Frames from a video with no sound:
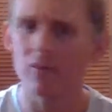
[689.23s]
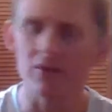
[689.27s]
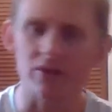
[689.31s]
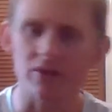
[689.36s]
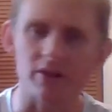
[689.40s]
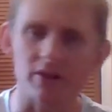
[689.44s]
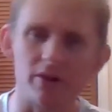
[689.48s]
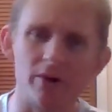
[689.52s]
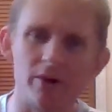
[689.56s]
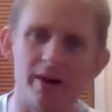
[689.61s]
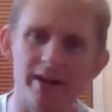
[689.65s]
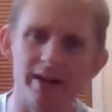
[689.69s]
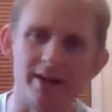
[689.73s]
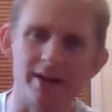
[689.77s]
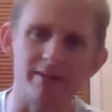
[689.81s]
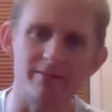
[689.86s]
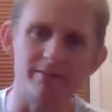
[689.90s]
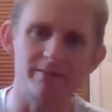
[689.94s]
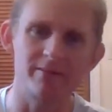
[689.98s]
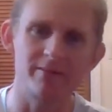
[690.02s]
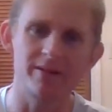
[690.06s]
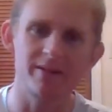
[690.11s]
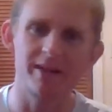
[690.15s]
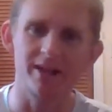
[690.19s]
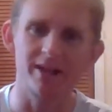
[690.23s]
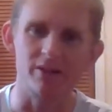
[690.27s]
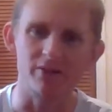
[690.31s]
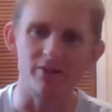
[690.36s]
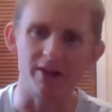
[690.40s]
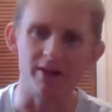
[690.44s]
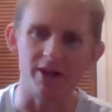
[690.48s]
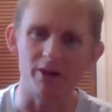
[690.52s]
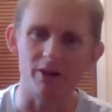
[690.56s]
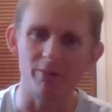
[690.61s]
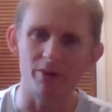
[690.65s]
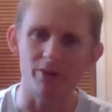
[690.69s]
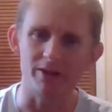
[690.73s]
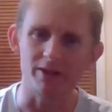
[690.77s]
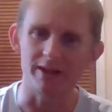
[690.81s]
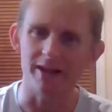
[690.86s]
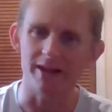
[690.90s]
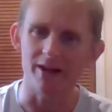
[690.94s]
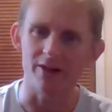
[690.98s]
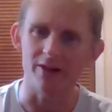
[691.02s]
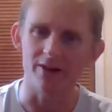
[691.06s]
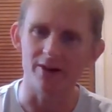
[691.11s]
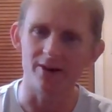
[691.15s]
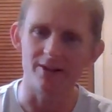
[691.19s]
so I can get the video put
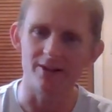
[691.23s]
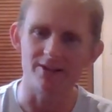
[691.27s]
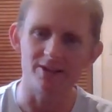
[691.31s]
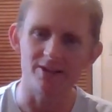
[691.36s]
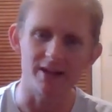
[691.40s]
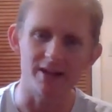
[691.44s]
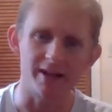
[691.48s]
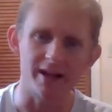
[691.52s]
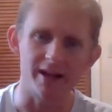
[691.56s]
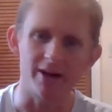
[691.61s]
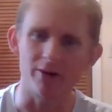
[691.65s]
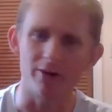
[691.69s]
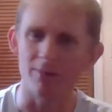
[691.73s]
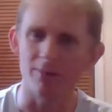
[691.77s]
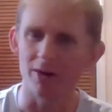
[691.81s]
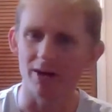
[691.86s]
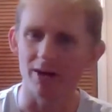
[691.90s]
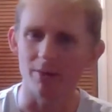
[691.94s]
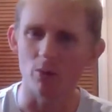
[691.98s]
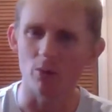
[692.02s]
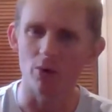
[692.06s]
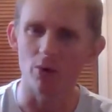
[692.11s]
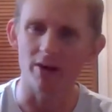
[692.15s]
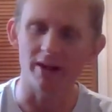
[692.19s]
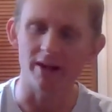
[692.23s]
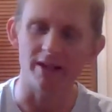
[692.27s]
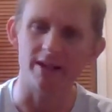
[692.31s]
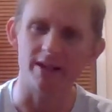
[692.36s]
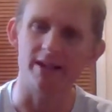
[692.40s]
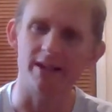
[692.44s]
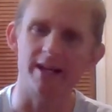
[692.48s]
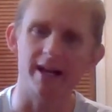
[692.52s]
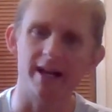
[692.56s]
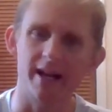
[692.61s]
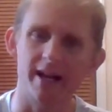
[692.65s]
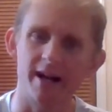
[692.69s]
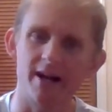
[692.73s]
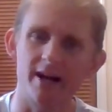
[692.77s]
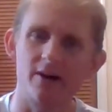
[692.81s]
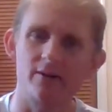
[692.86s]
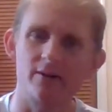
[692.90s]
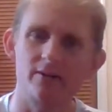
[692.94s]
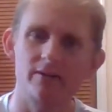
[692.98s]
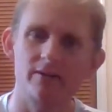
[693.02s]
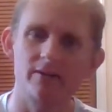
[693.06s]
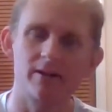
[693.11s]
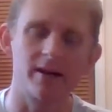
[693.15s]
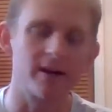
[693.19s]
together on Sunday or Monday morning and then get it out.
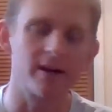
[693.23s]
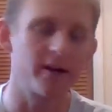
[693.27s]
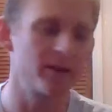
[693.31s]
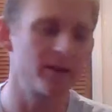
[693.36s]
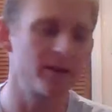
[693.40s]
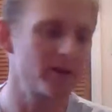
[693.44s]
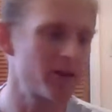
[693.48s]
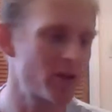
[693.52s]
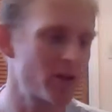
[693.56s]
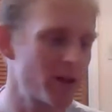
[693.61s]
I